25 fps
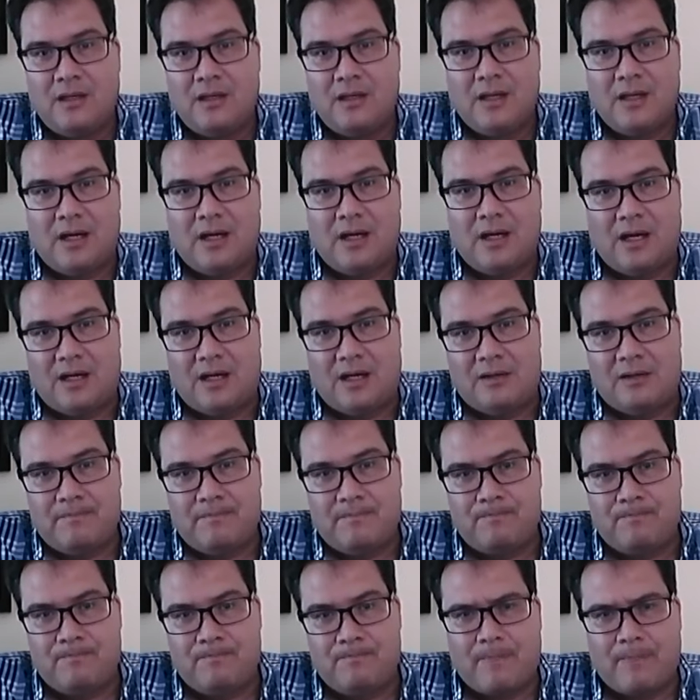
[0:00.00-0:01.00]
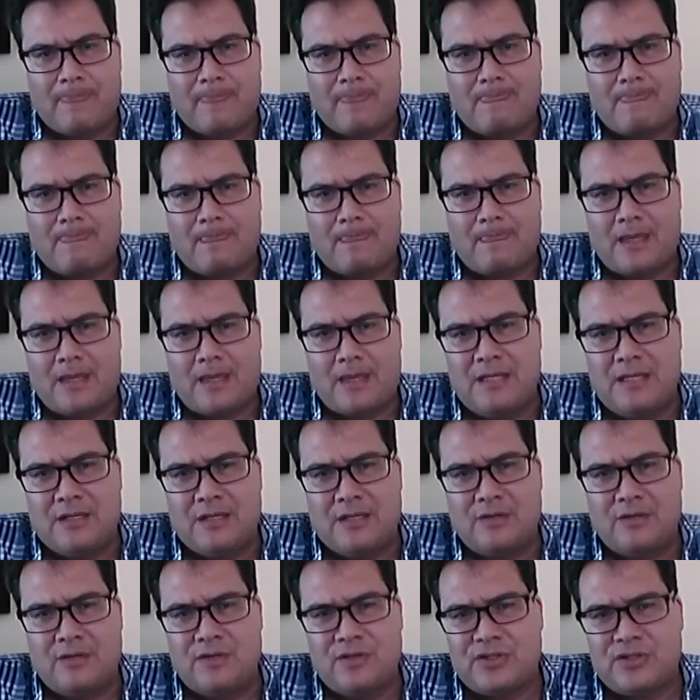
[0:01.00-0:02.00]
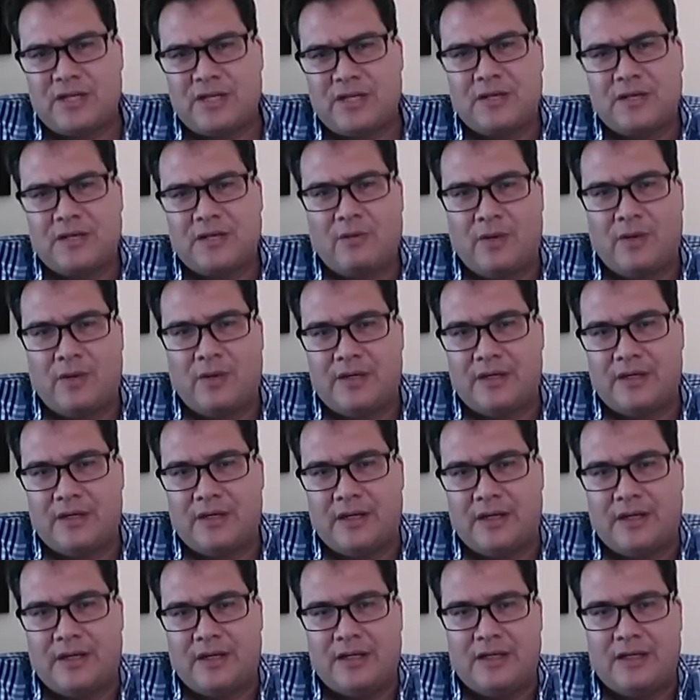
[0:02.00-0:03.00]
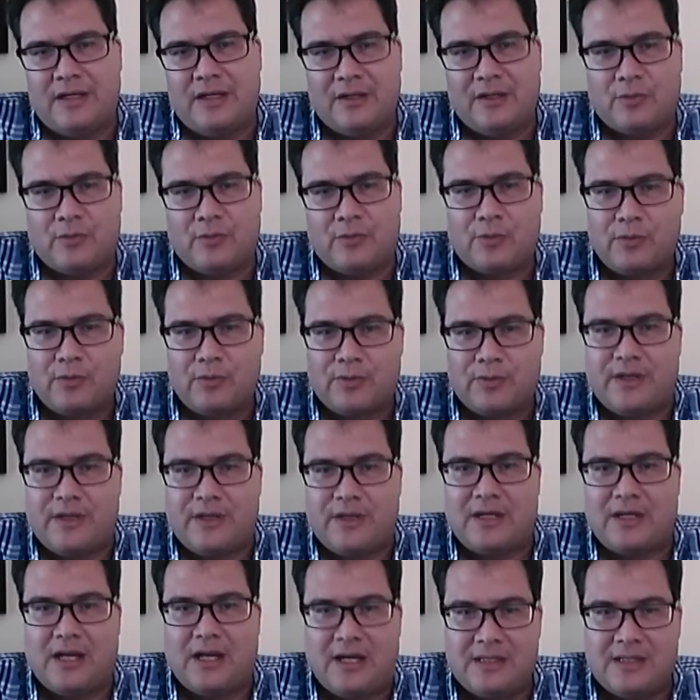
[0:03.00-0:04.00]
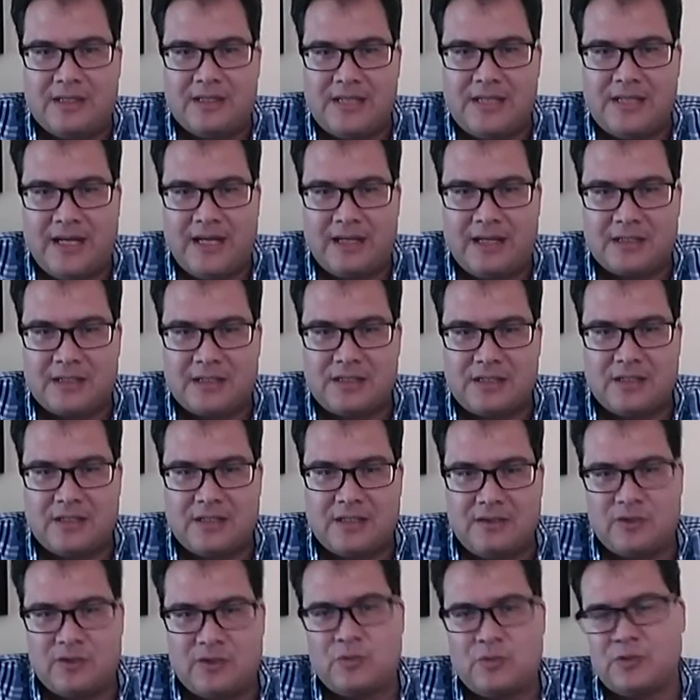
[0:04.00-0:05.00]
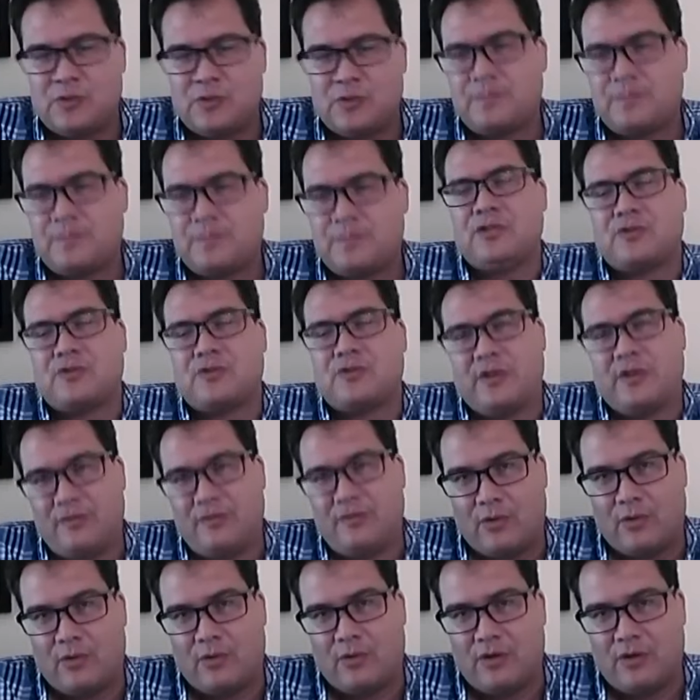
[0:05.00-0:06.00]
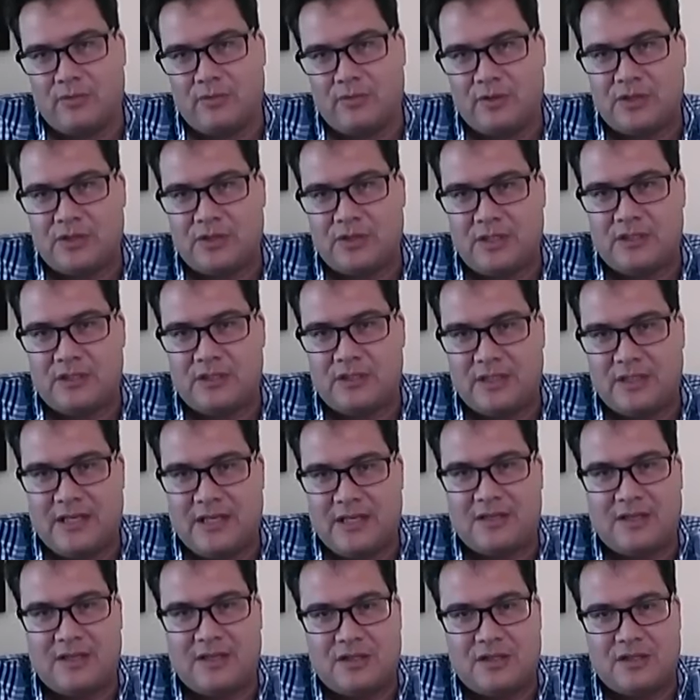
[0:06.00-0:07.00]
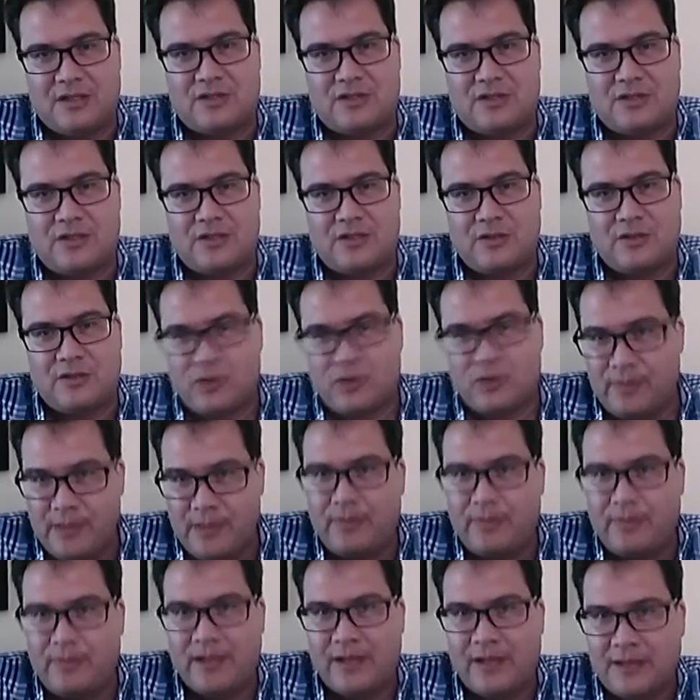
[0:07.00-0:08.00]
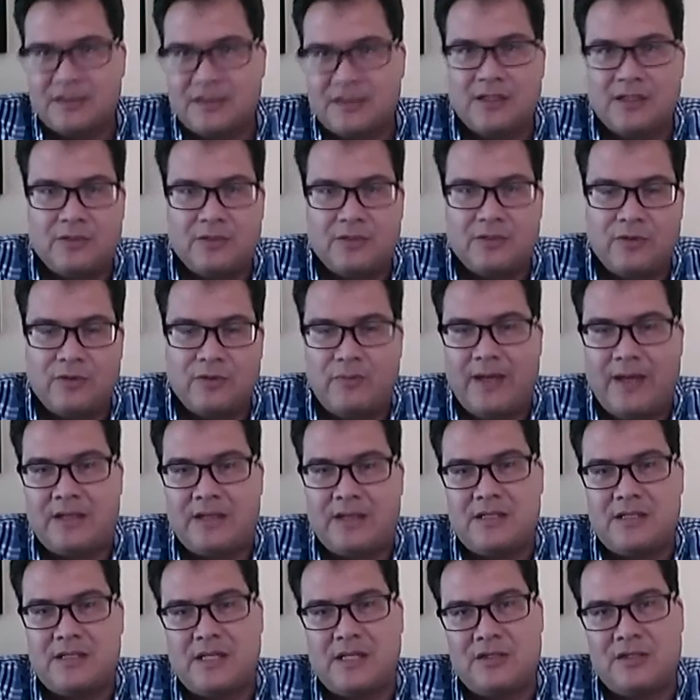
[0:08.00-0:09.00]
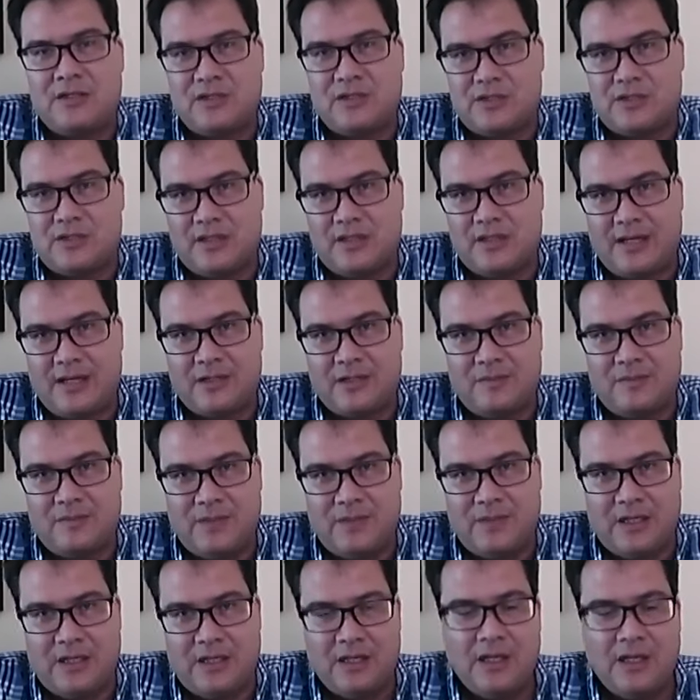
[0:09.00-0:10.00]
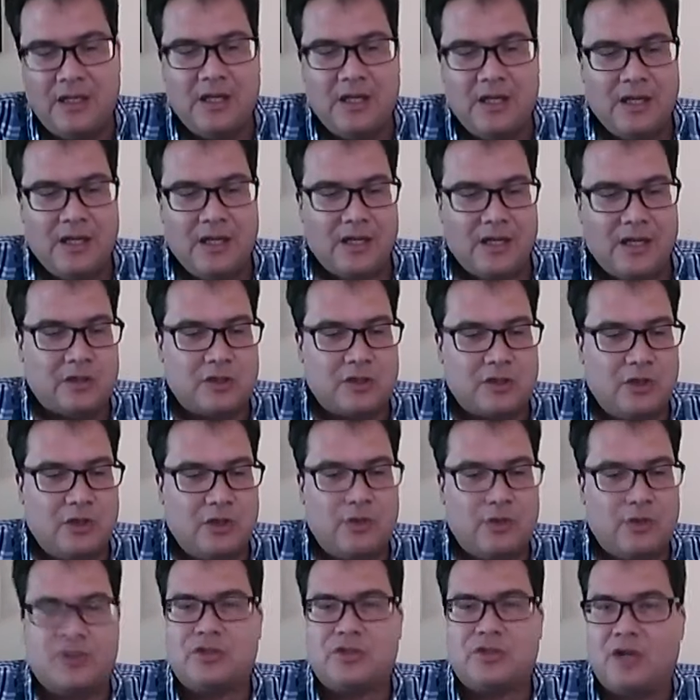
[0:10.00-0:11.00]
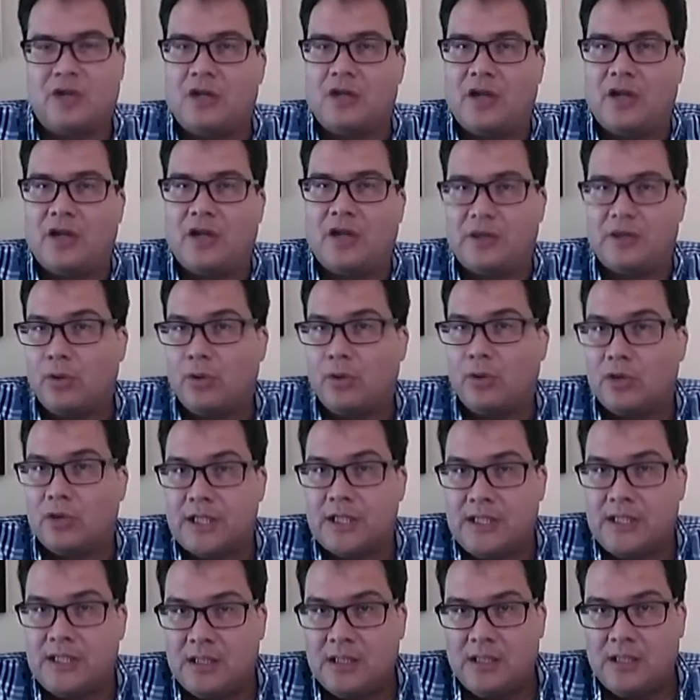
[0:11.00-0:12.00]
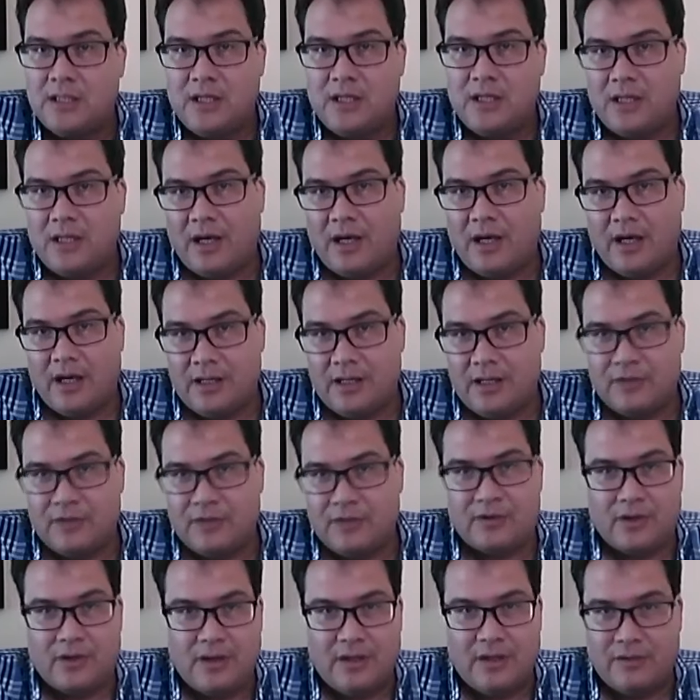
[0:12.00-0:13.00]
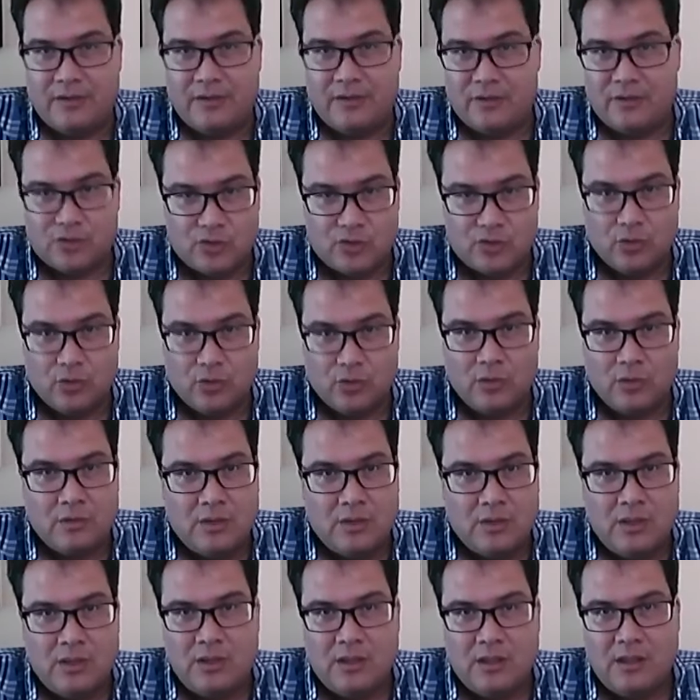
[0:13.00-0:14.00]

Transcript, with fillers: Um, you know, the second one, uh, inappropriate contacts. This one's pretty straightforward, and most kids get this: is that there are people out there with bad intentions, and that could be as low as an online bully uh, in their in their school.